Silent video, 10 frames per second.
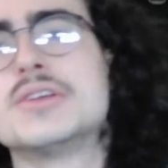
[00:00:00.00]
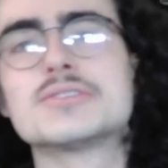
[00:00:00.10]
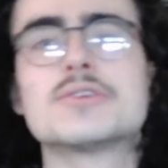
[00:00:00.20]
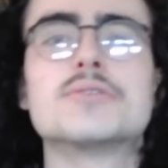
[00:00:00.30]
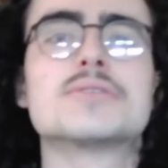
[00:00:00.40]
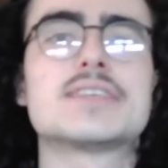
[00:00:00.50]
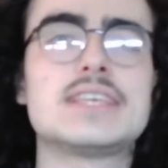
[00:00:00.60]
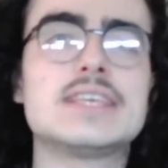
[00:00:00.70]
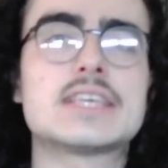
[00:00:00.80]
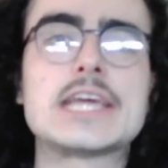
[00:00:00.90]
So
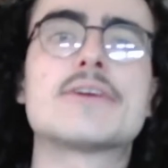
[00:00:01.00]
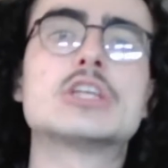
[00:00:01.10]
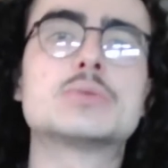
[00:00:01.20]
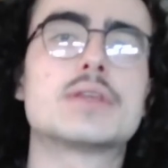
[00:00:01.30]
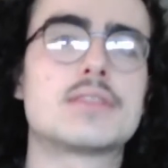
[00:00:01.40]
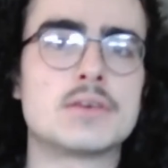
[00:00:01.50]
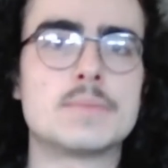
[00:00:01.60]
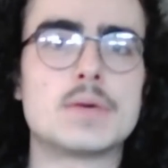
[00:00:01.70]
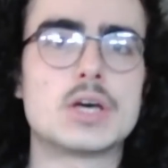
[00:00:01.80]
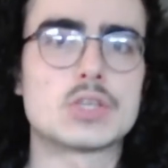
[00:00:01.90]
he carries with
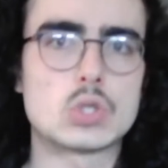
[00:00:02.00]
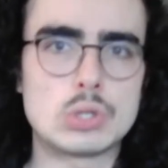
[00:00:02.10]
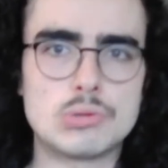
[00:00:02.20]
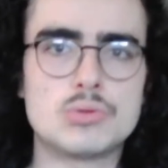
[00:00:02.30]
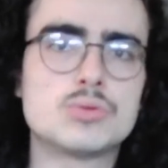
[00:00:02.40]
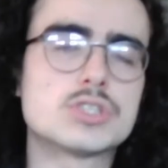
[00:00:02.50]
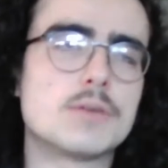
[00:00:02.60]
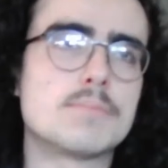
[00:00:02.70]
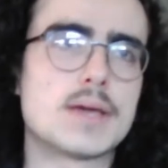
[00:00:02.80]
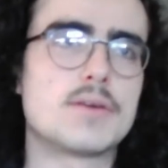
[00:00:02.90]
him a huge
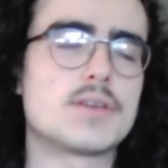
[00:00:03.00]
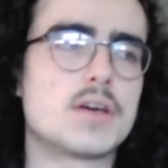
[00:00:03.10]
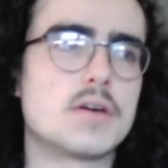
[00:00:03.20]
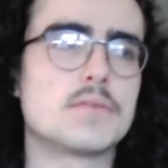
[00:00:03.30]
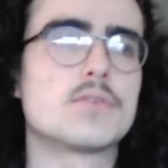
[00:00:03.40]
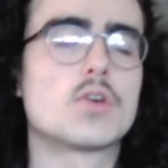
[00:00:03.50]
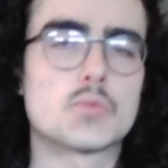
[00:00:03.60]
amount of